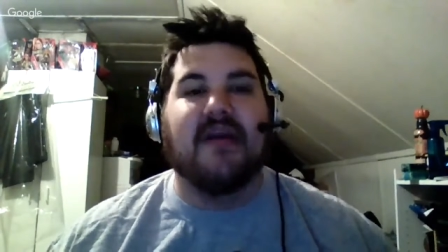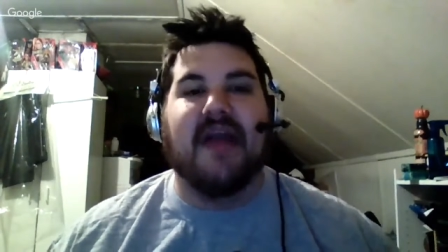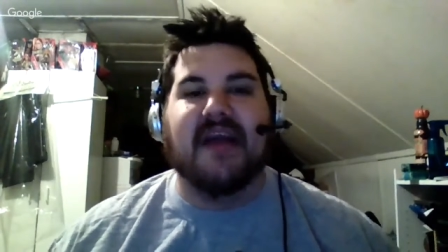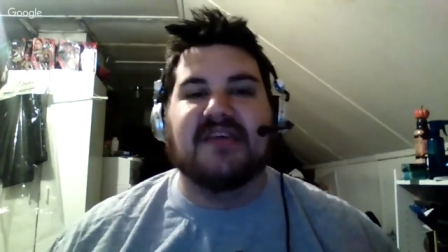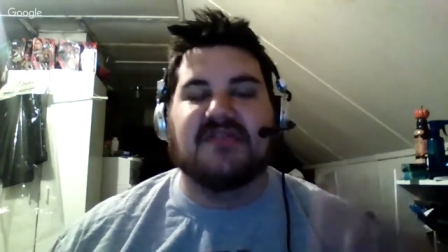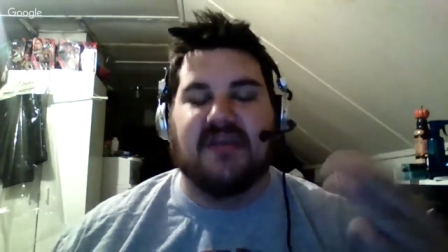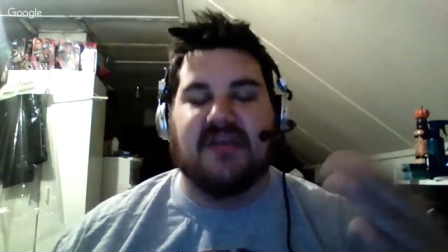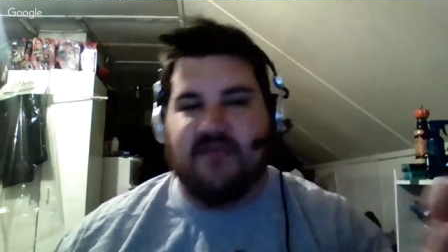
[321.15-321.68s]
And
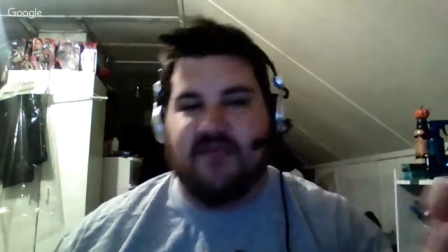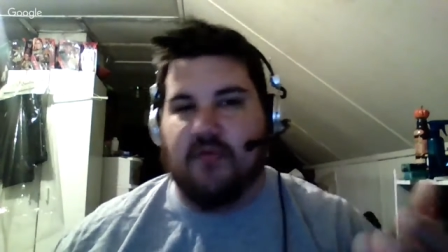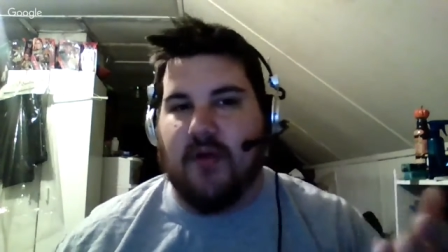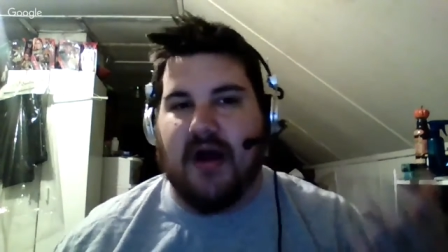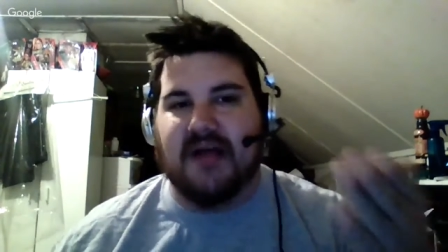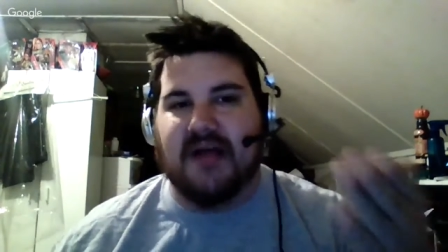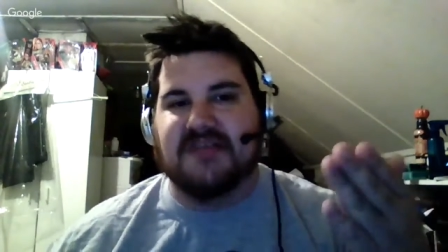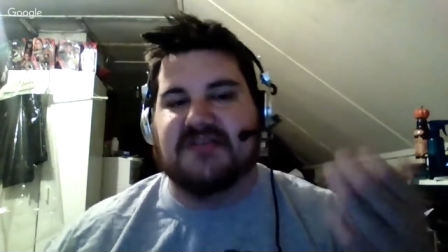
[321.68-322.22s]
actually, if you
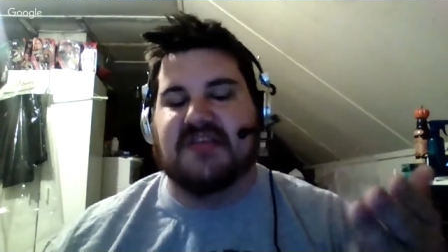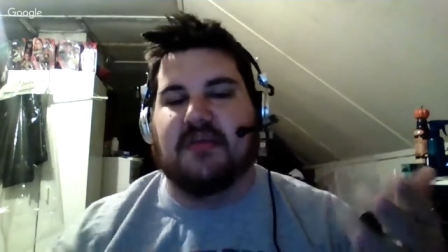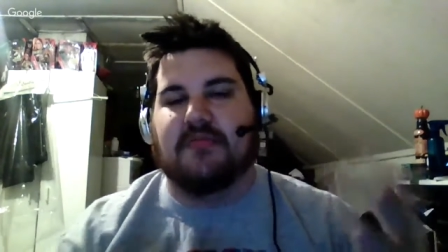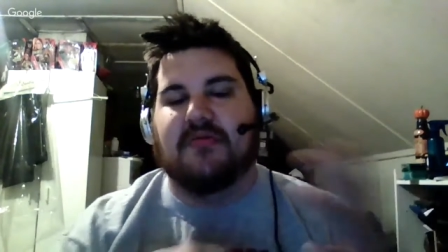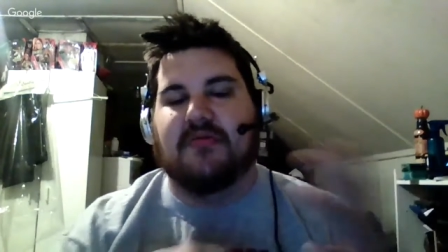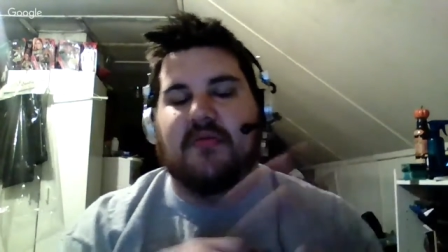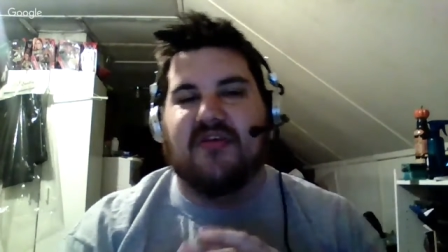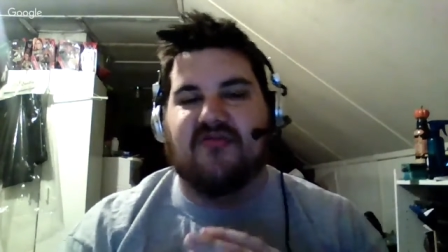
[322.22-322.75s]
watch the
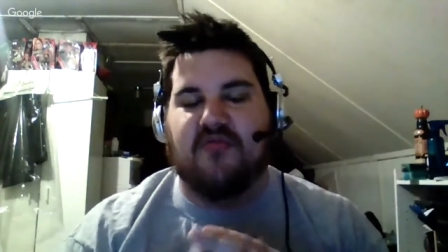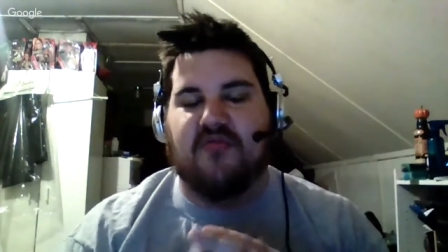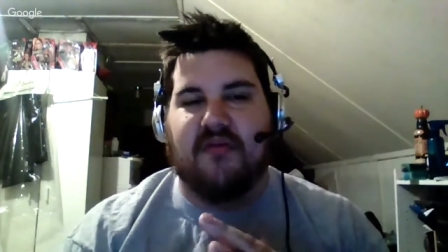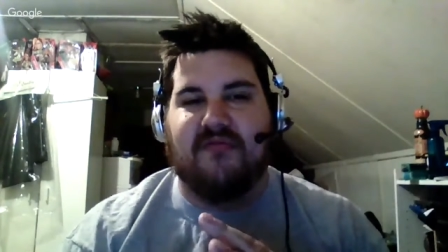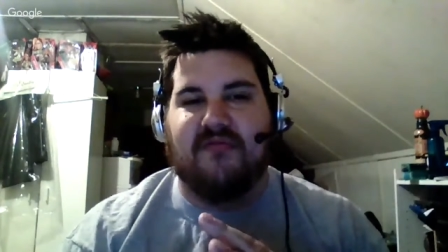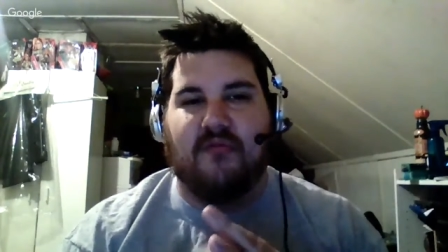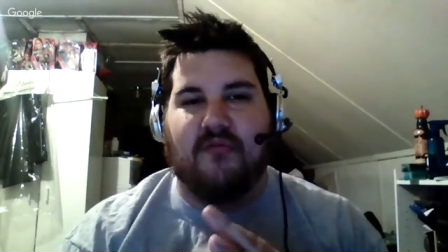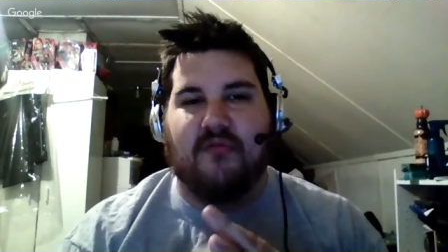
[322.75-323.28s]
WWE
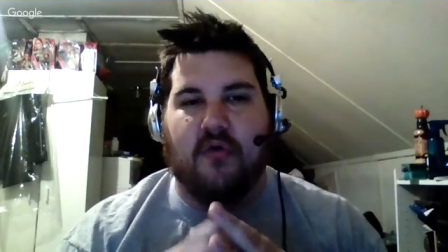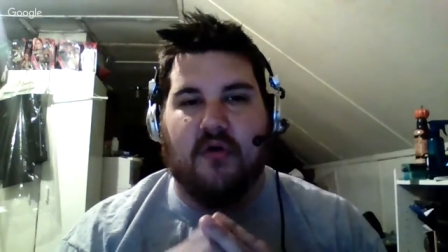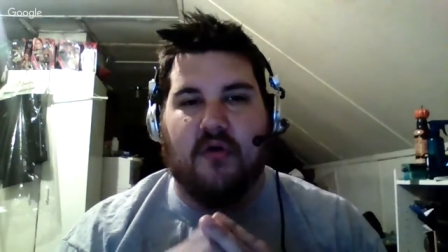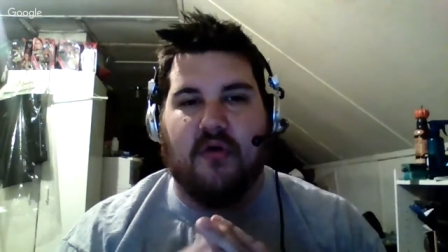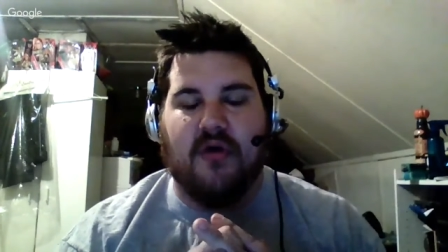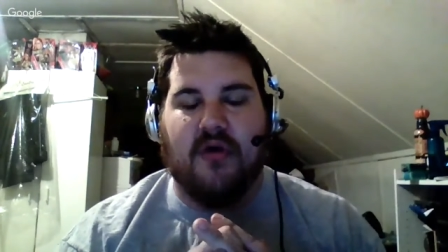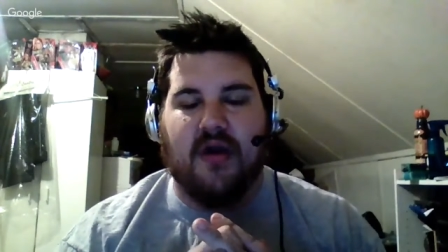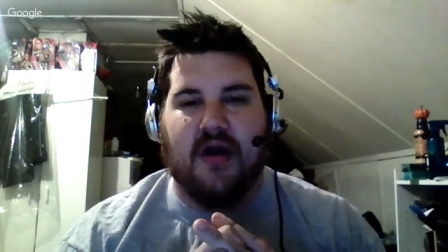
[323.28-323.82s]

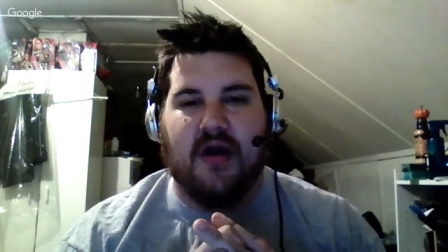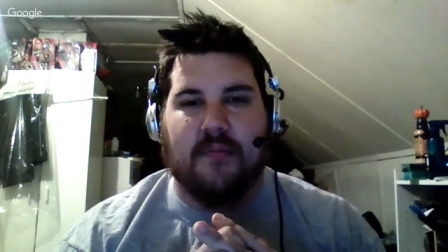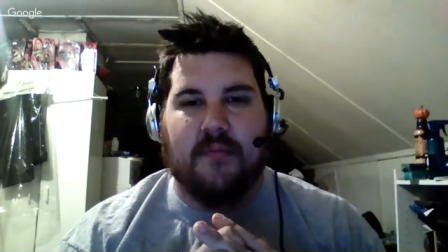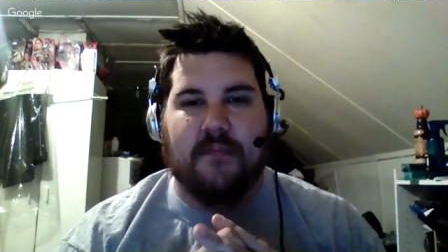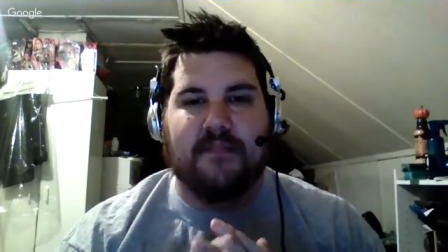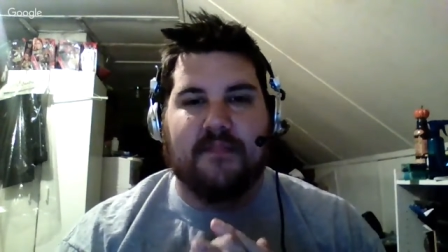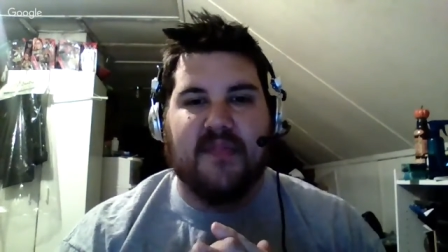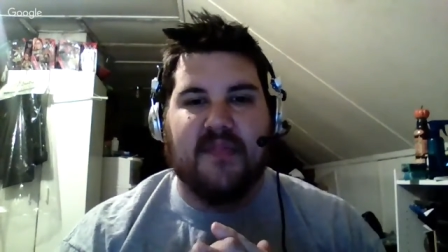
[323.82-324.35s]
24
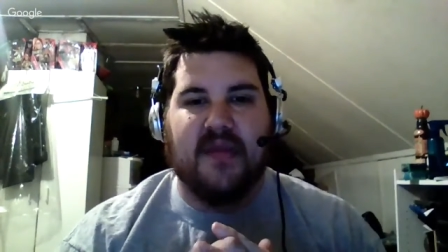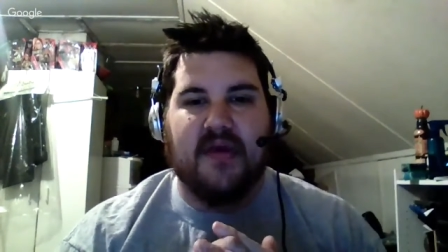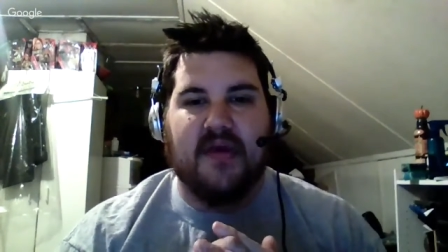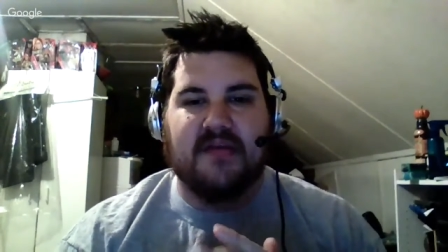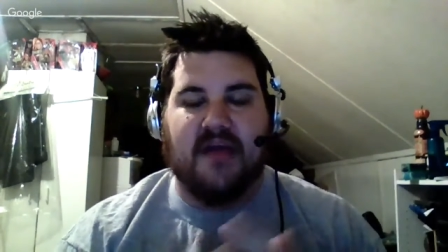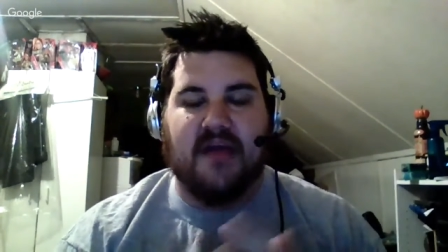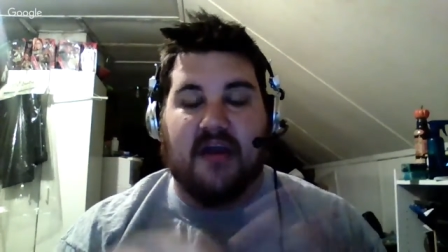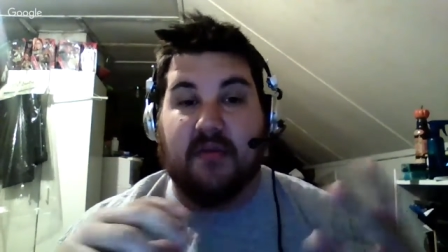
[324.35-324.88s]
um,
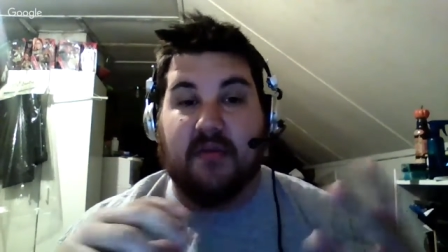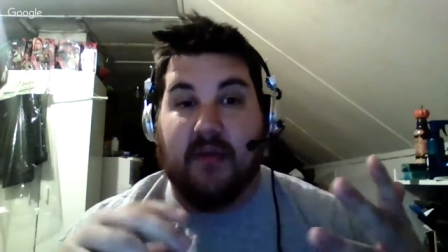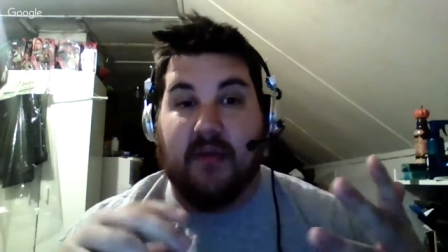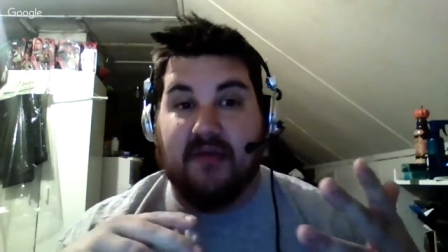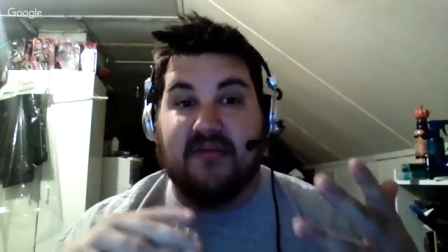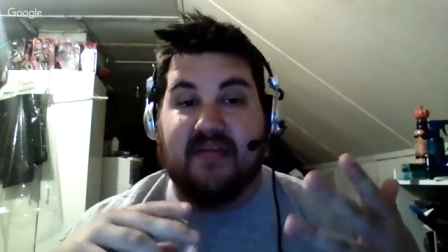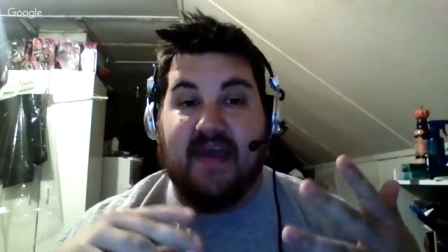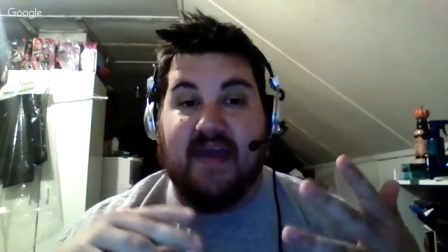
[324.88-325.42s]

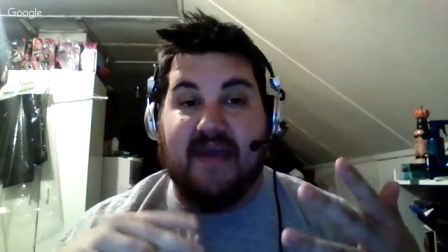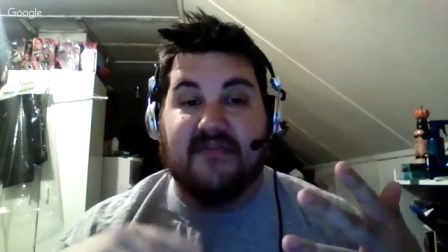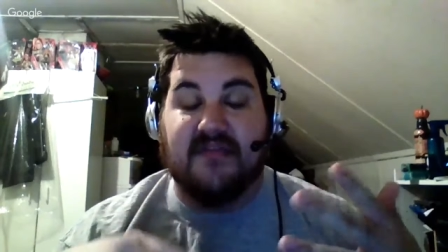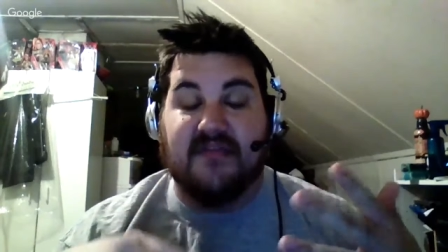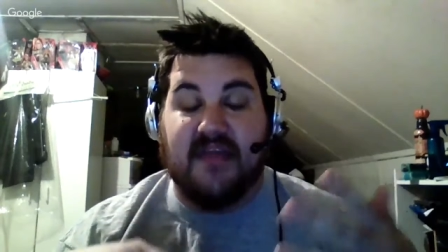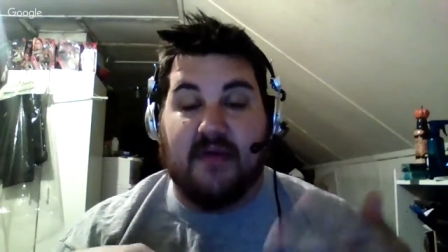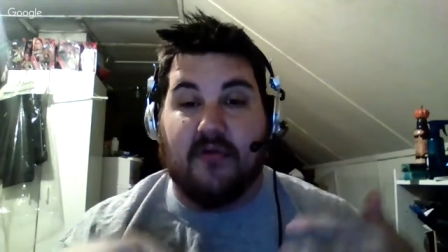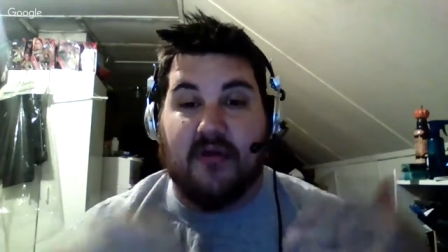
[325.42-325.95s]
documentary that they have
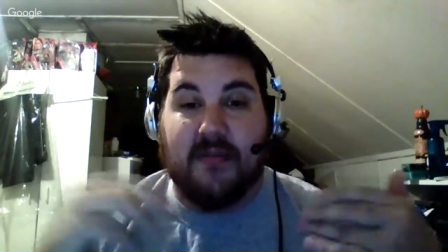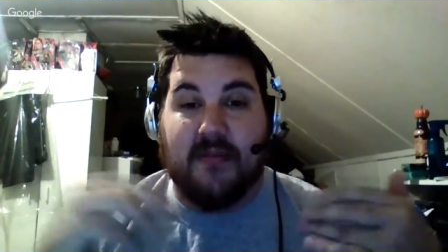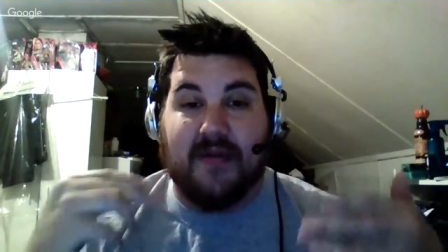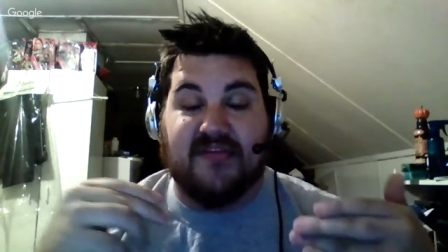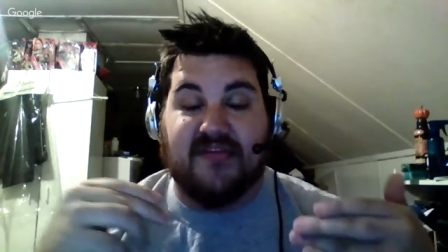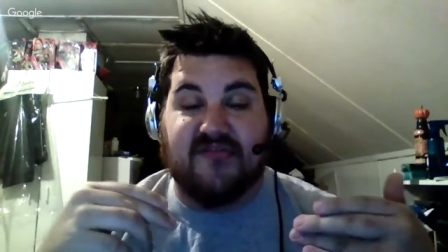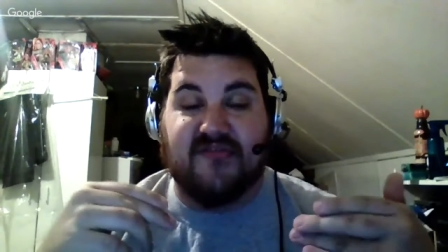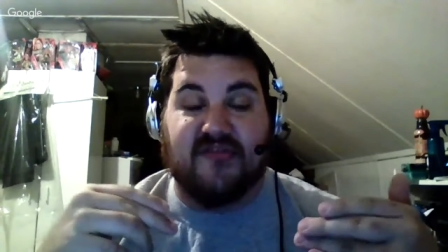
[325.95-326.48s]
on the network
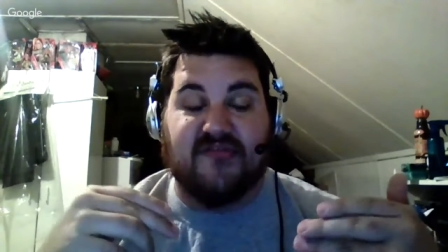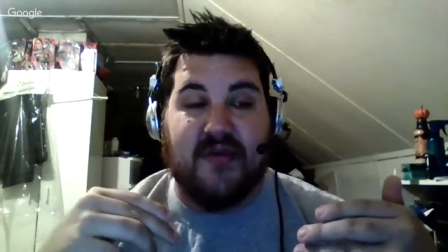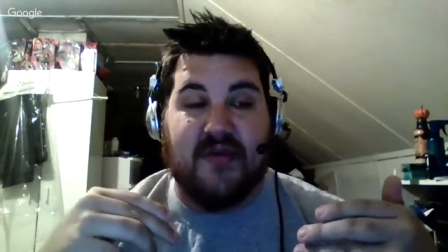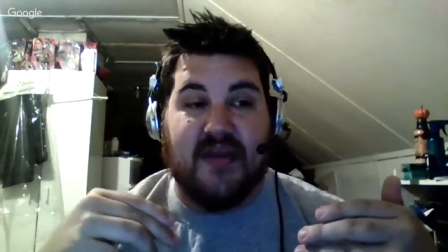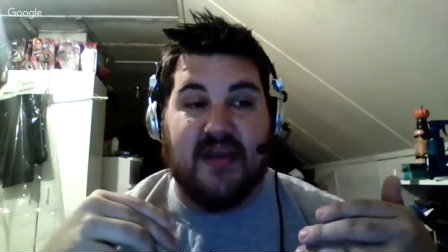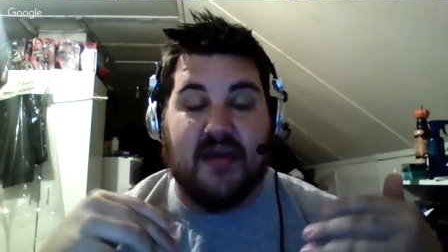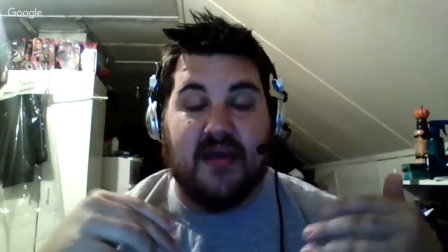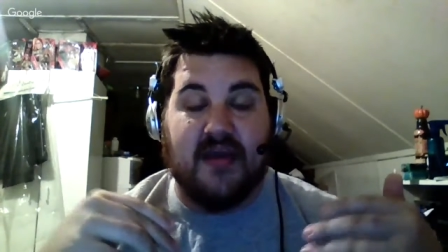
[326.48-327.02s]
about this
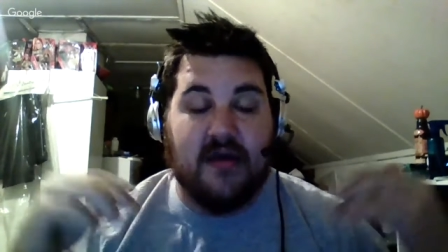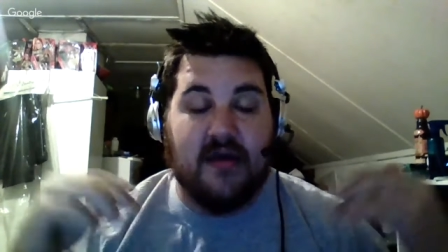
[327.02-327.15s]
WrestleMania,